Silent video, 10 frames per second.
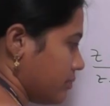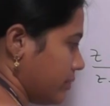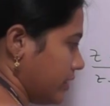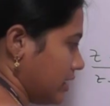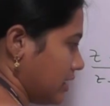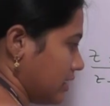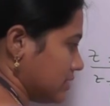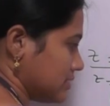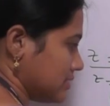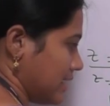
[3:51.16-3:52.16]

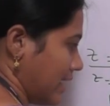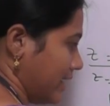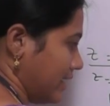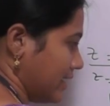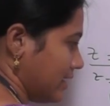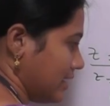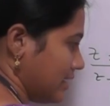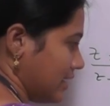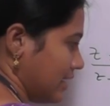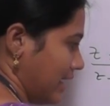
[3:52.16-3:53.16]
PR sat
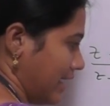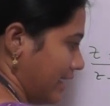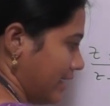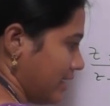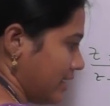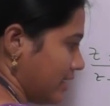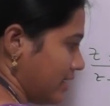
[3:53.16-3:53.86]
at